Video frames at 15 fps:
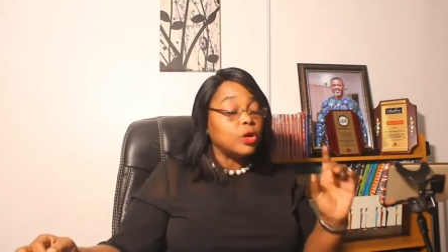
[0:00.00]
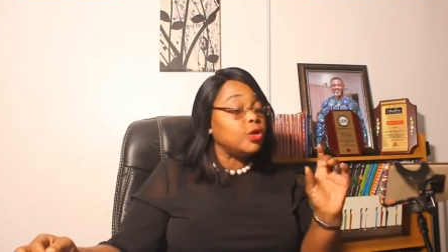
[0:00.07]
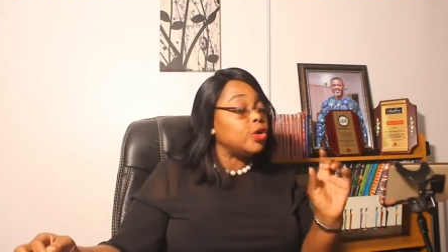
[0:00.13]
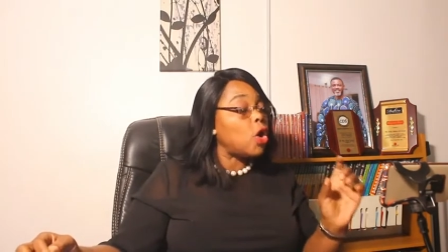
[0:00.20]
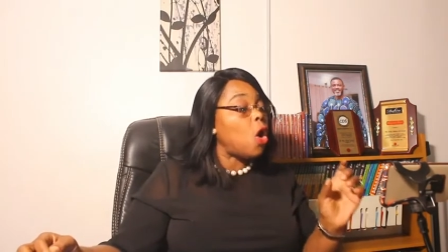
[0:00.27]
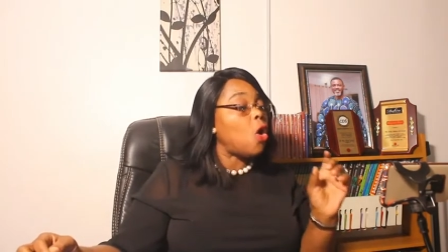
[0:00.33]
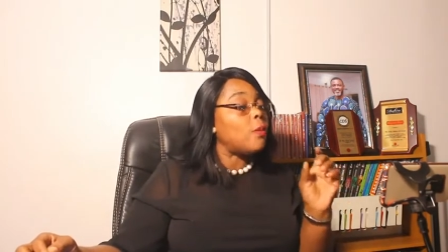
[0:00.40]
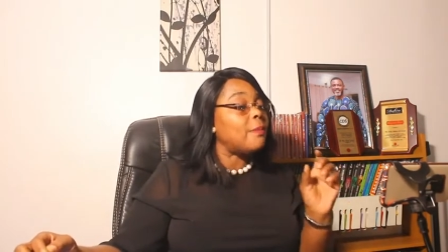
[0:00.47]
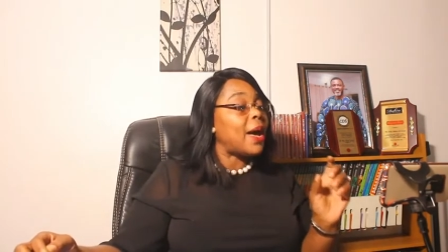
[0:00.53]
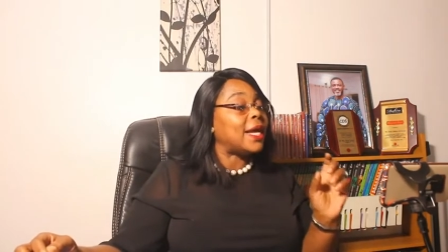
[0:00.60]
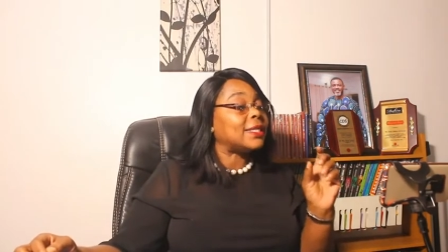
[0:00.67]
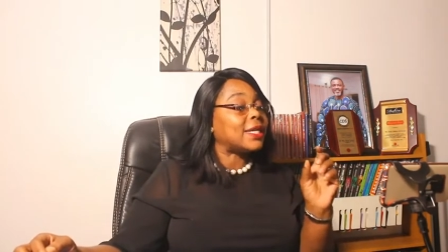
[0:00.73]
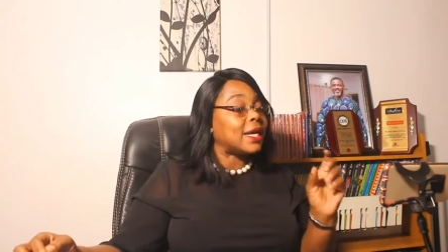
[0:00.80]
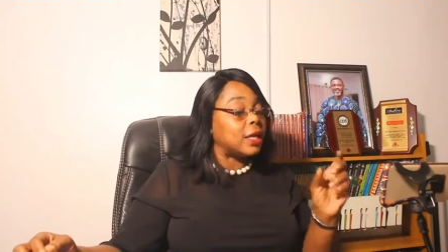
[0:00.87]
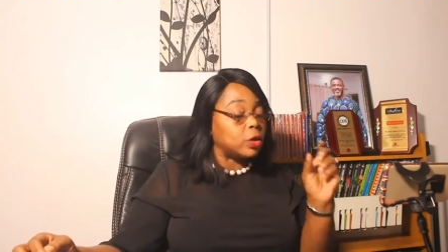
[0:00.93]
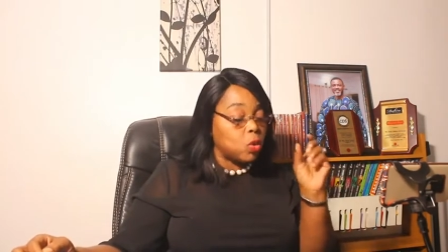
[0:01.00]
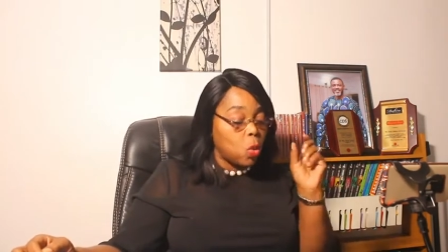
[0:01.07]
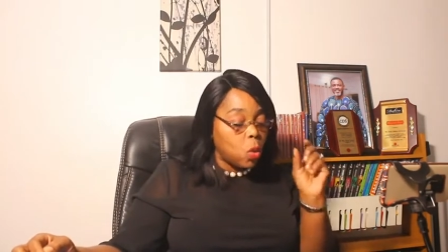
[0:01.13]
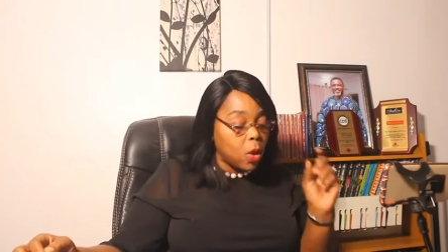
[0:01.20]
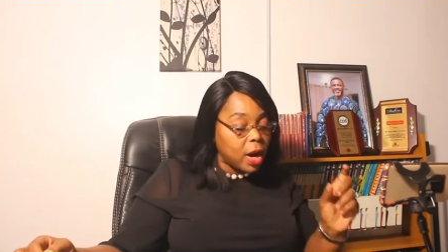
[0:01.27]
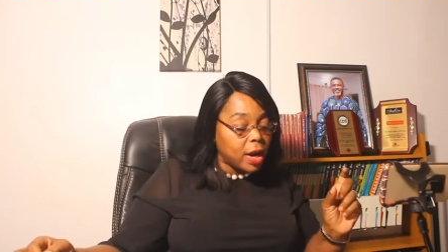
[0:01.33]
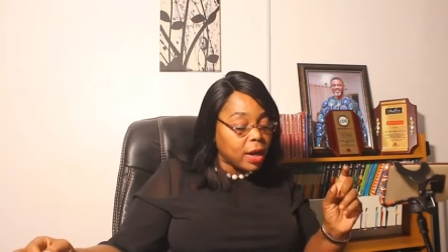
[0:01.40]
No man
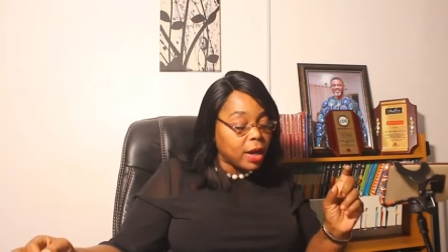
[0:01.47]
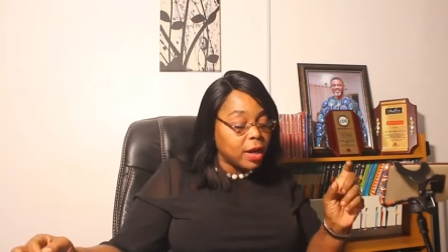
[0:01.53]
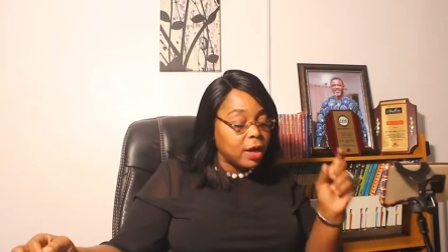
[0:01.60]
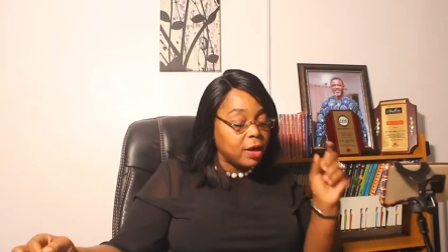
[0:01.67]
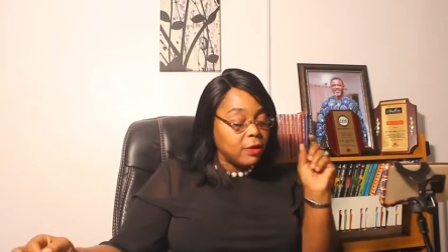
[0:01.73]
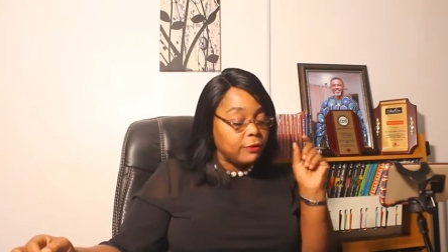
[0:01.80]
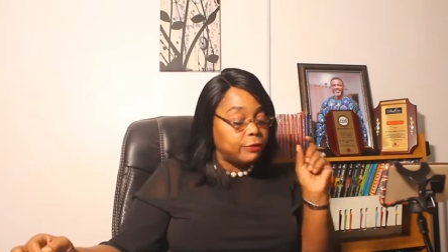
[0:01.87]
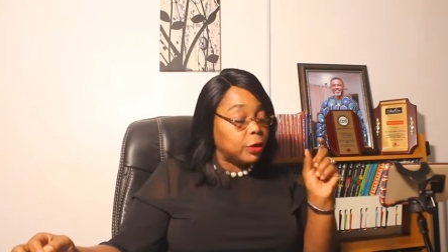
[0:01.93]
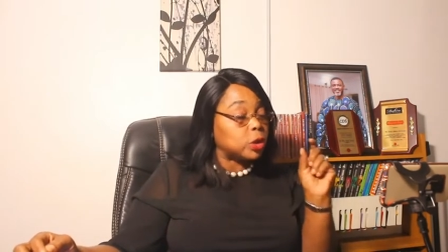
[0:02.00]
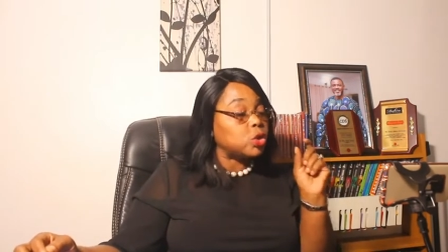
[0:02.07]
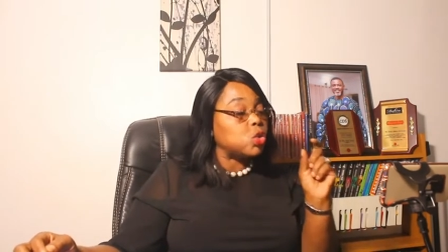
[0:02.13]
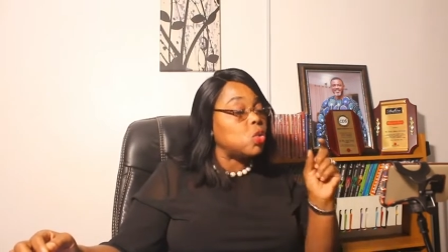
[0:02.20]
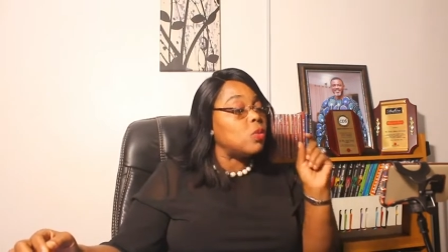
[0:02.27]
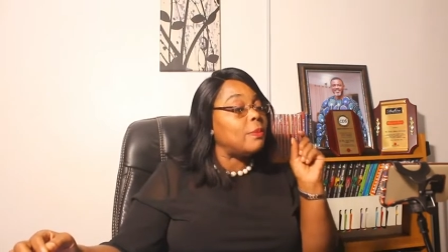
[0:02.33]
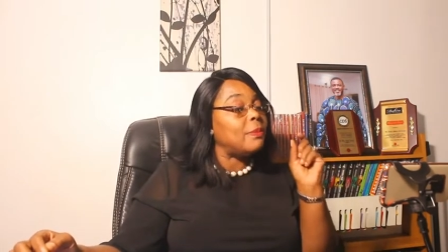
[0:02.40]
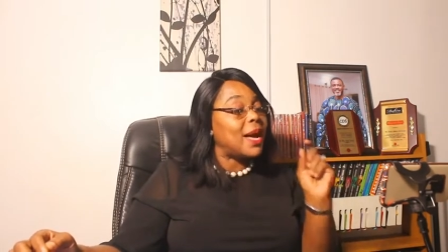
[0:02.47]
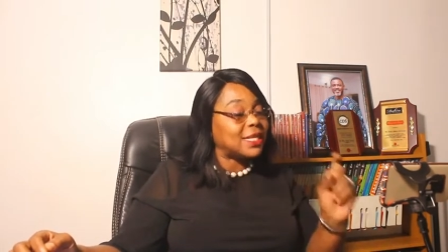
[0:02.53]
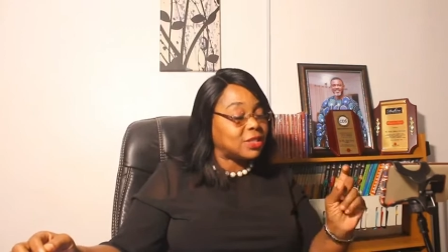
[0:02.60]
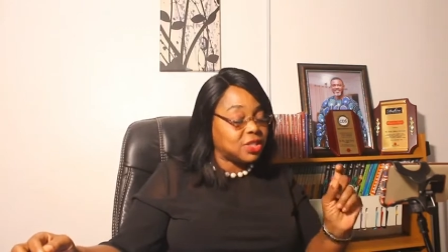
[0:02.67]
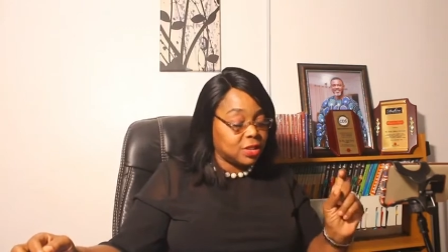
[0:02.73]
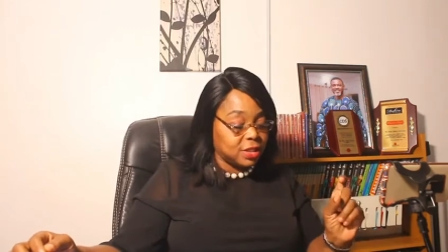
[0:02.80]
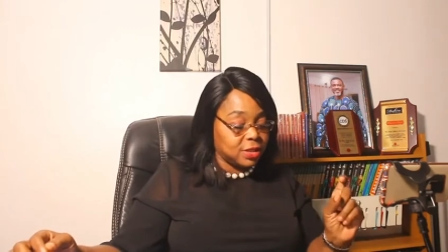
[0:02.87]
can work for two
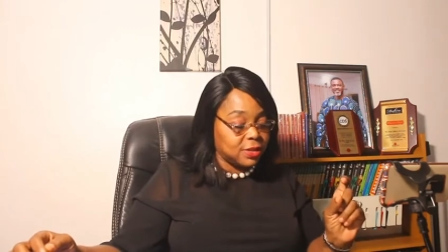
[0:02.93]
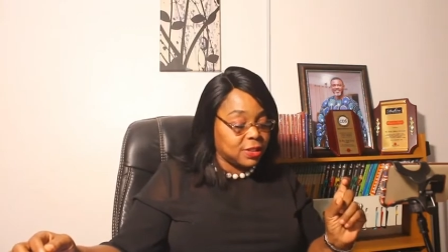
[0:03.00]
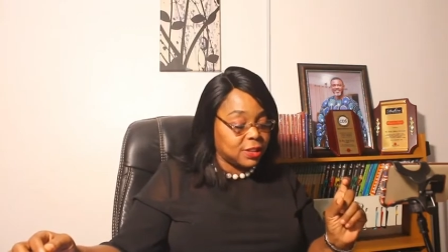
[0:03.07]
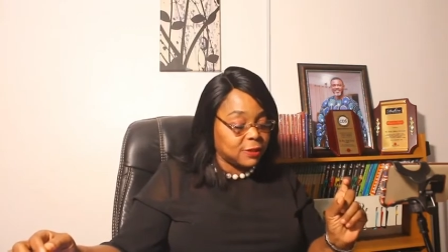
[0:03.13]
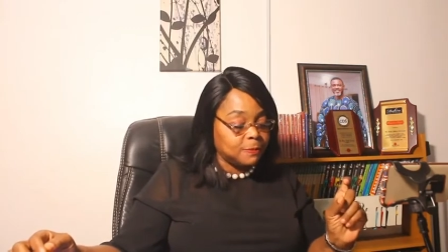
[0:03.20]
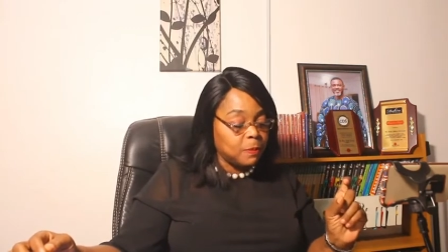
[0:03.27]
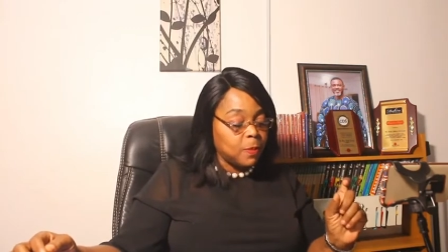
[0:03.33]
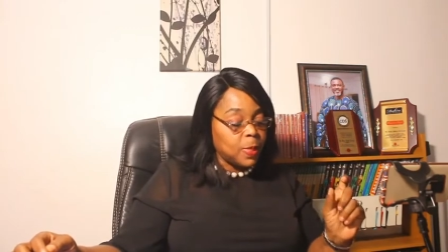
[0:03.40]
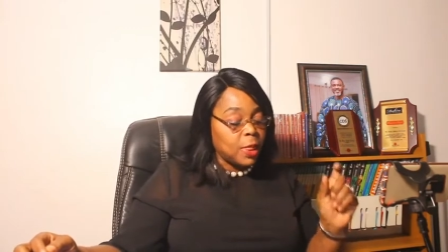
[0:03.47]
masters,